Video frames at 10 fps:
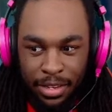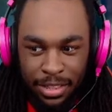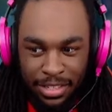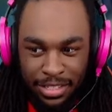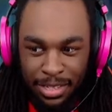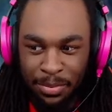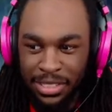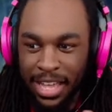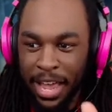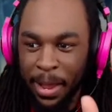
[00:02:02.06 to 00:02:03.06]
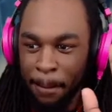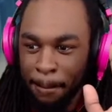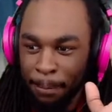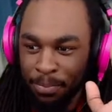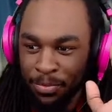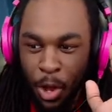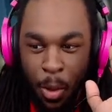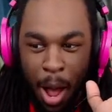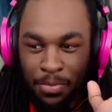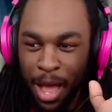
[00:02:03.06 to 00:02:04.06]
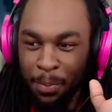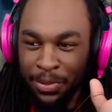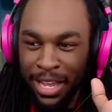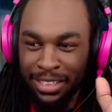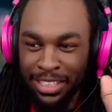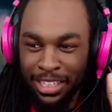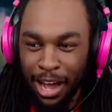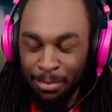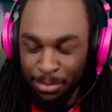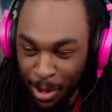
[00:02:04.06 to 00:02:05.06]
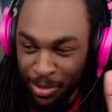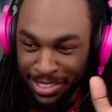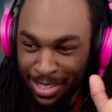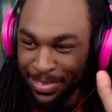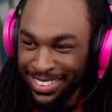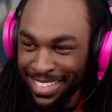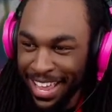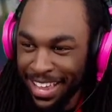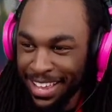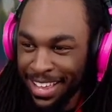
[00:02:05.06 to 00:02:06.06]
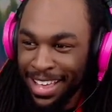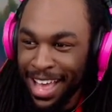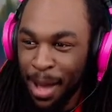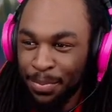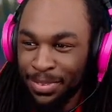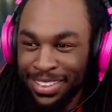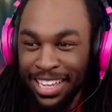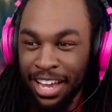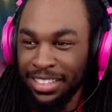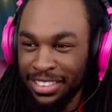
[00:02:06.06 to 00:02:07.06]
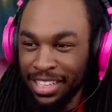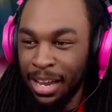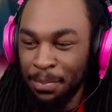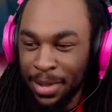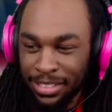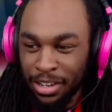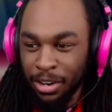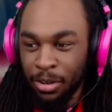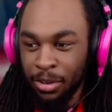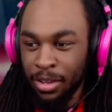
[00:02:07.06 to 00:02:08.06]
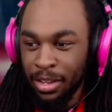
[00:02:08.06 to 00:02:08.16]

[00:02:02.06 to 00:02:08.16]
This is a mistake. No, I'm not playing Leon, bro. This is a mistake. I'm Leon is not best girl.